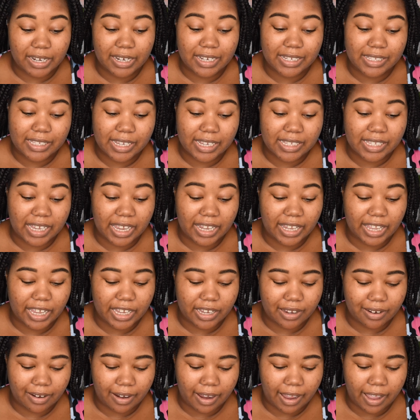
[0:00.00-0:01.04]
and it says, "I
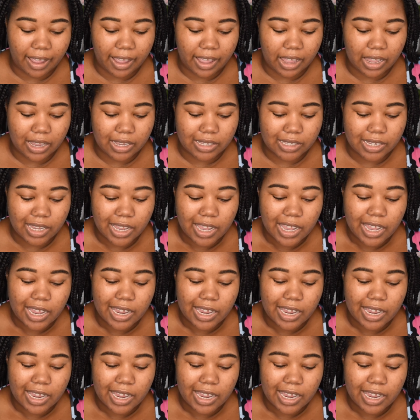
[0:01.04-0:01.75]
like your eyes."